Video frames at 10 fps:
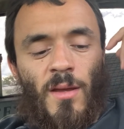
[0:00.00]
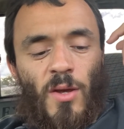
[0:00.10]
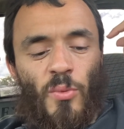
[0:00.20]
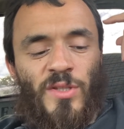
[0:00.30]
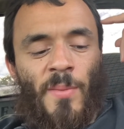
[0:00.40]

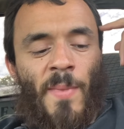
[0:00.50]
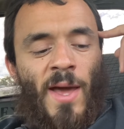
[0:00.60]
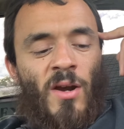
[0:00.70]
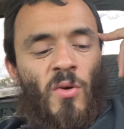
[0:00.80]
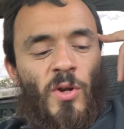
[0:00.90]
It was the
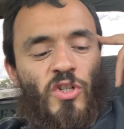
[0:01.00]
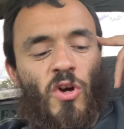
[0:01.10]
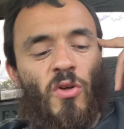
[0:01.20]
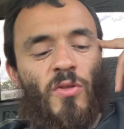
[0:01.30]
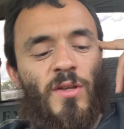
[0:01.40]
manner in which
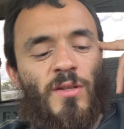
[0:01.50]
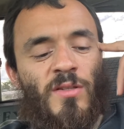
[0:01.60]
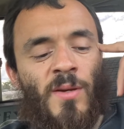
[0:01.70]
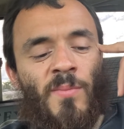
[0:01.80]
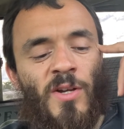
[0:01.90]
all this
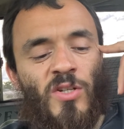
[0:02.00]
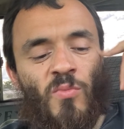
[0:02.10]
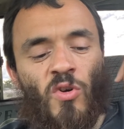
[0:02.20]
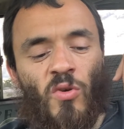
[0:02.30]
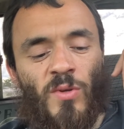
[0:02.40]
and much
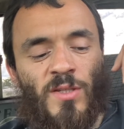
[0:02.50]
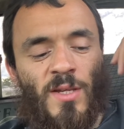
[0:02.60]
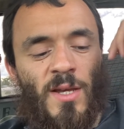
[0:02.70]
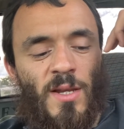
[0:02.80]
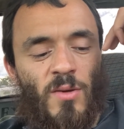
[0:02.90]
more was
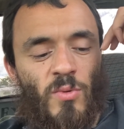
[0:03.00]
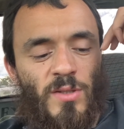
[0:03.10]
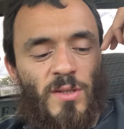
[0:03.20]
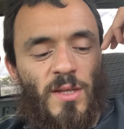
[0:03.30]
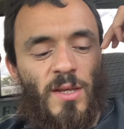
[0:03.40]
said. It
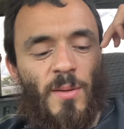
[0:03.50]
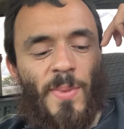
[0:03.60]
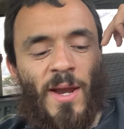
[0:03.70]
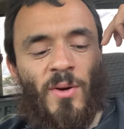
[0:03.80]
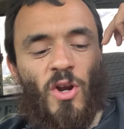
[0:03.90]
was the
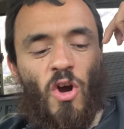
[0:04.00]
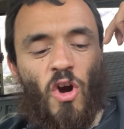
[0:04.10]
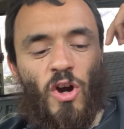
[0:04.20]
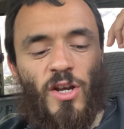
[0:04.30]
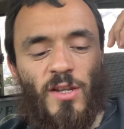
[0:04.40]
apparent
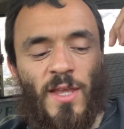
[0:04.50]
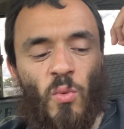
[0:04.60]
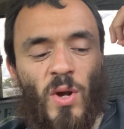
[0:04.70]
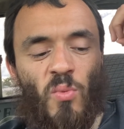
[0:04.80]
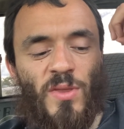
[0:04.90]
heart that
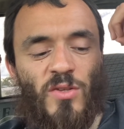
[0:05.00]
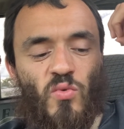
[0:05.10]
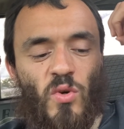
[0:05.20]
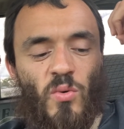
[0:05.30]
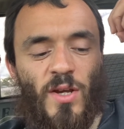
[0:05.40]
went with his
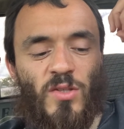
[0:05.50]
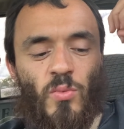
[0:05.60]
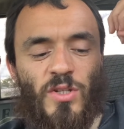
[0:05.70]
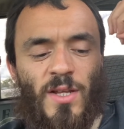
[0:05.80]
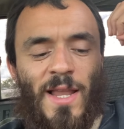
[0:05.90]
request
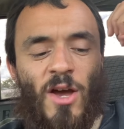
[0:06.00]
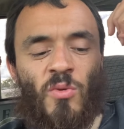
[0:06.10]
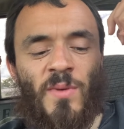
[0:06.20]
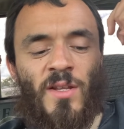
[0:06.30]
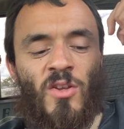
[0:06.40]
which allowed
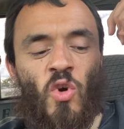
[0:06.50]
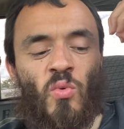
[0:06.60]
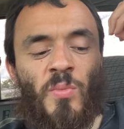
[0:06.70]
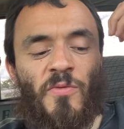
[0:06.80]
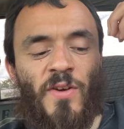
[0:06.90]
me no
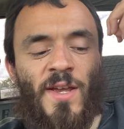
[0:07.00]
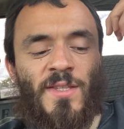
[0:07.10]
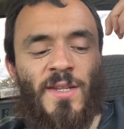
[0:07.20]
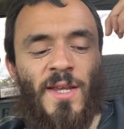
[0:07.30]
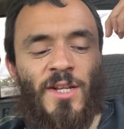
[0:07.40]
room for
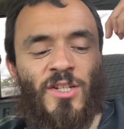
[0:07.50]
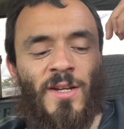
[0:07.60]
hesitation.